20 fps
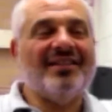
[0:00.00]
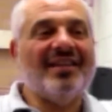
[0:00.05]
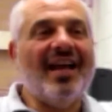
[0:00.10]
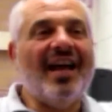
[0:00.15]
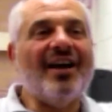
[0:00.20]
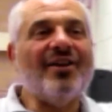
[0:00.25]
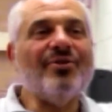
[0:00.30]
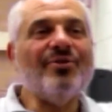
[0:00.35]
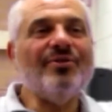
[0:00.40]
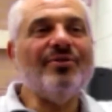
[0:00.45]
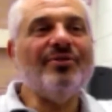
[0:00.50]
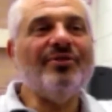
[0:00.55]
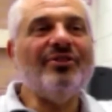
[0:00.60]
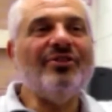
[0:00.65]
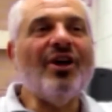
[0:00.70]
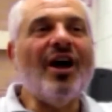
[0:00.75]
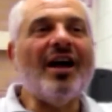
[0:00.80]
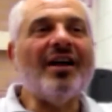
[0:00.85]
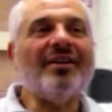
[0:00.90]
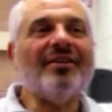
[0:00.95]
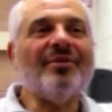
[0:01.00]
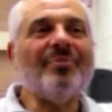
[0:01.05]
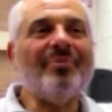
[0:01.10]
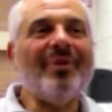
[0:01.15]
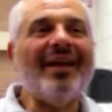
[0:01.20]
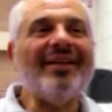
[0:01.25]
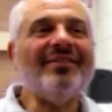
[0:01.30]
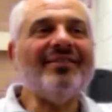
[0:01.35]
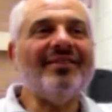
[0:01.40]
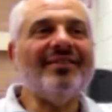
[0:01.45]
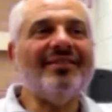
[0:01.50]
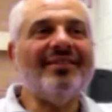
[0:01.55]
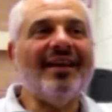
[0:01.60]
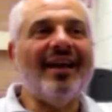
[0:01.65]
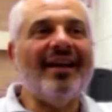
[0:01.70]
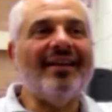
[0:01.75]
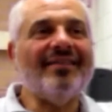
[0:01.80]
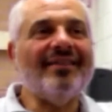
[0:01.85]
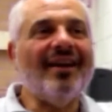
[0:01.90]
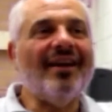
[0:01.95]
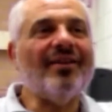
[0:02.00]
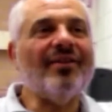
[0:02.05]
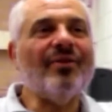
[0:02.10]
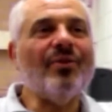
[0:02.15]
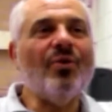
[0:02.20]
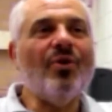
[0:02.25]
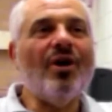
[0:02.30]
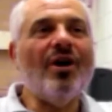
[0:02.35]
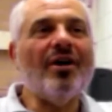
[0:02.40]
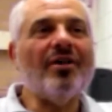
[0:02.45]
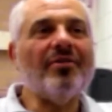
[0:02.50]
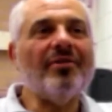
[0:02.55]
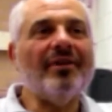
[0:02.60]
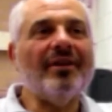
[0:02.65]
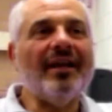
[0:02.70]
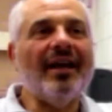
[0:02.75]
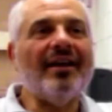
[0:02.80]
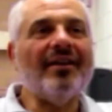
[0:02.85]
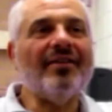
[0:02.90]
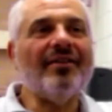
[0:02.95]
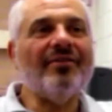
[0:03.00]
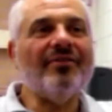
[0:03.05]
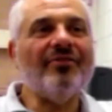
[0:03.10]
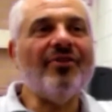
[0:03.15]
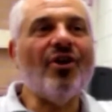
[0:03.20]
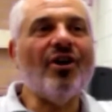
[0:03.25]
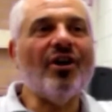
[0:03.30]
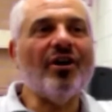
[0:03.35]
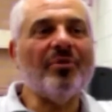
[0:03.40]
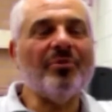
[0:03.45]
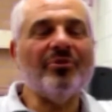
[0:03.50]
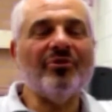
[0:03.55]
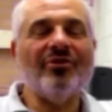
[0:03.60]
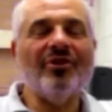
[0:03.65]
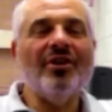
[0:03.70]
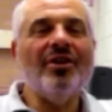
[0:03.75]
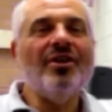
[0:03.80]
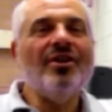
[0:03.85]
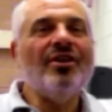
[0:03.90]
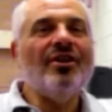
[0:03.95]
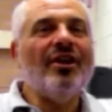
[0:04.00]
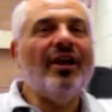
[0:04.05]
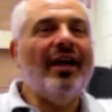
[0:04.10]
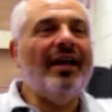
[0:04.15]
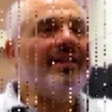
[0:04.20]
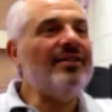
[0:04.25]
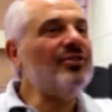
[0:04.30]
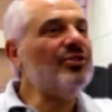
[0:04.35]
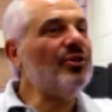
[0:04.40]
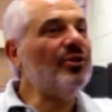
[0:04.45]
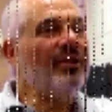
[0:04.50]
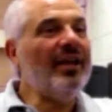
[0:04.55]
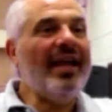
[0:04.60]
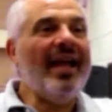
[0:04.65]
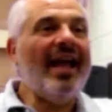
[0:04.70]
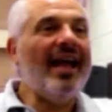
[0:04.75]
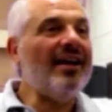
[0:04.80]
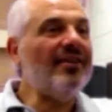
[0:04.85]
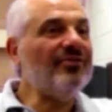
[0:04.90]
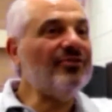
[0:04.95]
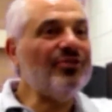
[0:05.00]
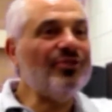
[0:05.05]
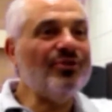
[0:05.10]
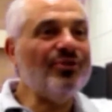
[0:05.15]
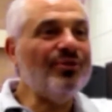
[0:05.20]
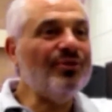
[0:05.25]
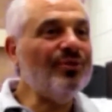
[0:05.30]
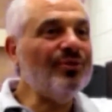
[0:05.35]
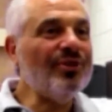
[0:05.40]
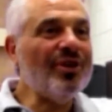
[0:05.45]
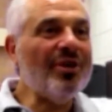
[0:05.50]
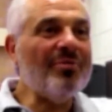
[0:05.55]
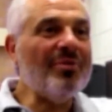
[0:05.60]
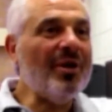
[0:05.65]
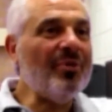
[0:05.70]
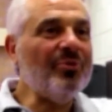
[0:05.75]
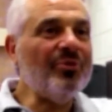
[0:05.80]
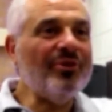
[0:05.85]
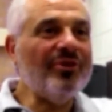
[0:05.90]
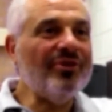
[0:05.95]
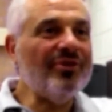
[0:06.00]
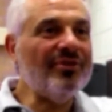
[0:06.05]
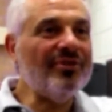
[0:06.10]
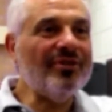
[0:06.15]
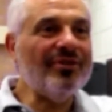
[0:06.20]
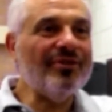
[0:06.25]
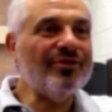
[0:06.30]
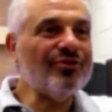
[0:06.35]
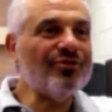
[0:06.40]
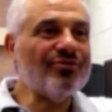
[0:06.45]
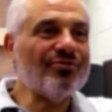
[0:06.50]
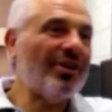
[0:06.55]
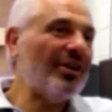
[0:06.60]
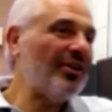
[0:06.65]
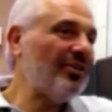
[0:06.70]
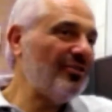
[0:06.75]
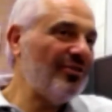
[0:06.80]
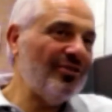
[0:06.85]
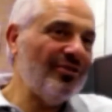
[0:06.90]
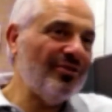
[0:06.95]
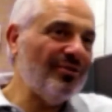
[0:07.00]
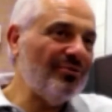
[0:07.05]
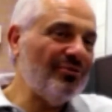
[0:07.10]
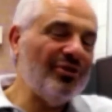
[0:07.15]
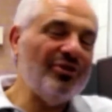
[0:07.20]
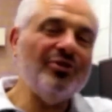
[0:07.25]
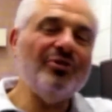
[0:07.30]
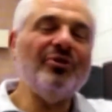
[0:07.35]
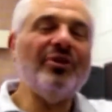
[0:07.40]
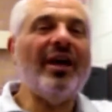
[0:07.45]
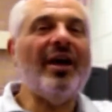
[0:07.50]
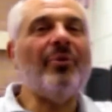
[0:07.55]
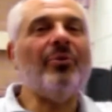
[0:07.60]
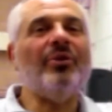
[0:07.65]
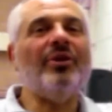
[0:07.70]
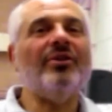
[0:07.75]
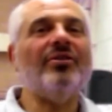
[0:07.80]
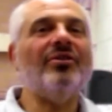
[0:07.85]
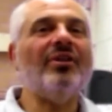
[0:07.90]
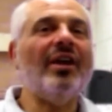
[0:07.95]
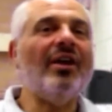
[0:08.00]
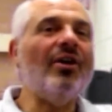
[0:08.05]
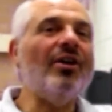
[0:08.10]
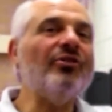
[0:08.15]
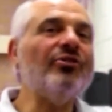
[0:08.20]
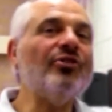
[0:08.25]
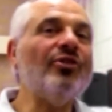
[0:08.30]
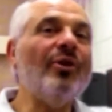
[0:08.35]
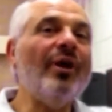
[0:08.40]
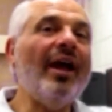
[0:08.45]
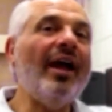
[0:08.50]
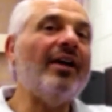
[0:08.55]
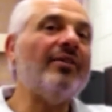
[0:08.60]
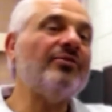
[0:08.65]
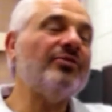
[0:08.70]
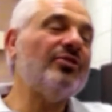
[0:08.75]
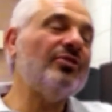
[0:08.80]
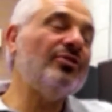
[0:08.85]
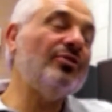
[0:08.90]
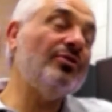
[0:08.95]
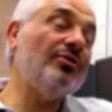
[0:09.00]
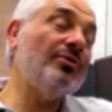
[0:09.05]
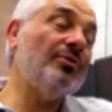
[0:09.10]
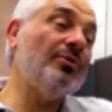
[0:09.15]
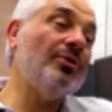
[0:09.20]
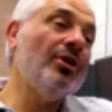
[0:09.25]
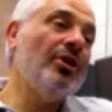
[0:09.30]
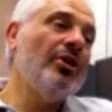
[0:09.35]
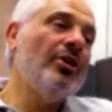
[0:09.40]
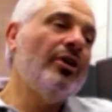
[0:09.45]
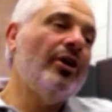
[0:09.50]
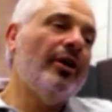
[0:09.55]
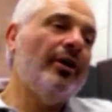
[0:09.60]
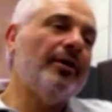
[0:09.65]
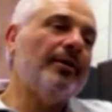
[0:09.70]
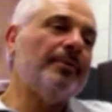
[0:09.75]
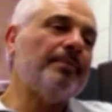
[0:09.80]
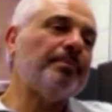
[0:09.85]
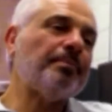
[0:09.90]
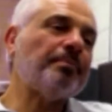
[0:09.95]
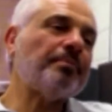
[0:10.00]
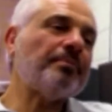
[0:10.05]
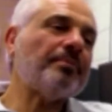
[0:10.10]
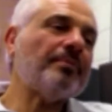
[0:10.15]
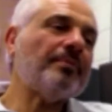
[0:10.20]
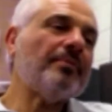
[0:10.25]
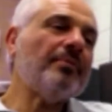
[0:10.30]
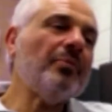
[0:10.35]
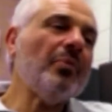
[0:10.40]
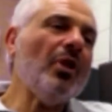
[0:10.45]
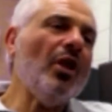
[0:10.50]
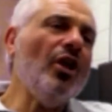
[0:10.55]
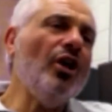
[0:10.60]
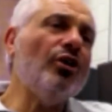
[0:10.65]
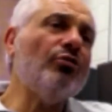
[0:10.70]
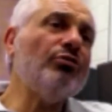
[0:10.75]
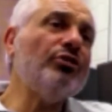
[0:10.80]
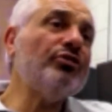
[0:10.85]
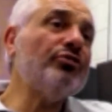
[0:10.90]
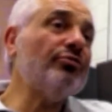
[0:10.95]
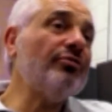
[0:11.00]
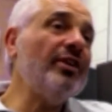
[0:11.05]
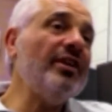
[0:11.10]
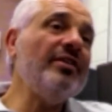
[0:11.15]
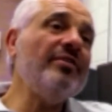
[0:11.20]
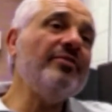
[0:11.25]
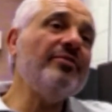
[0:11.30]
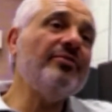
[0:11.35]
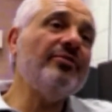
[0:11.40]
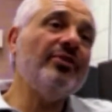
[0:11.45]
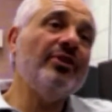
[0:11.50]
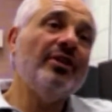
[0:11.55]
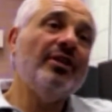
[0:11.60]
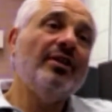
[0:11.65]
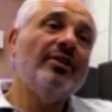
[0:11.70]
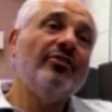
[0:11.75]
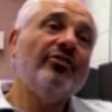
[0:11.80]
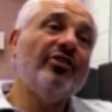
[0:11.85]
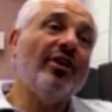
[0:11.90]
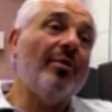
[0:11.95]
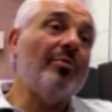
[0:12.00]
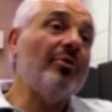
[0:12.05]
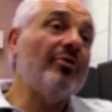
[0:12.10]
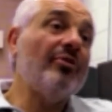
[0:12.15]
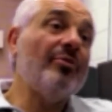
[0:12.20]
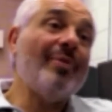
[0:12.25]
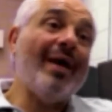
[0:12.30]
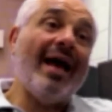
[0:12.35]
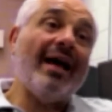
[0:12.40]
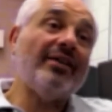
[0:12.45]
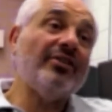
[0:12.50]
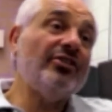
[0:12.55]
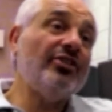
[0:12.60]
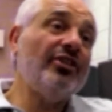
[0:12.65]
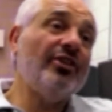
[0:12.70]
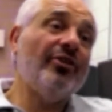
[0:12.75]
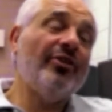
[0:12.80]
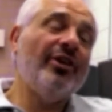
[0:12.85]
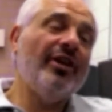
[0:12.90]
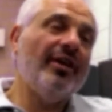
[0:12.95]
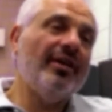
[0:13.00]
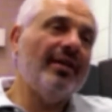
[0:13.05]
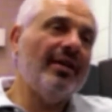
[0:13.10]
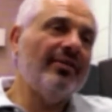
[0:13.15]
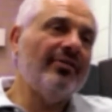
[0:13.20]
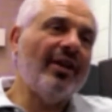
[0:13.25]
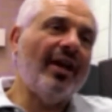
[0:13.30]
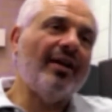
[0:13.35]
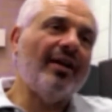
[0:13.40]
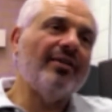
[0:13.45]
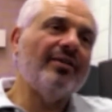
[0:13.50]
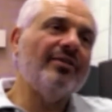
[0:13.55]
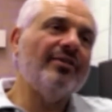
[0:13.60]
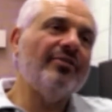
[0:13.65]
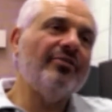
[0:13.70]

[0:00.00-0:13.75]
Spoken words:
How do we knock the pesticides out of the water and out of the farms? And so they have to come up with a little trick to do that with. They also have to do retrieve some of the bacteria that's out in the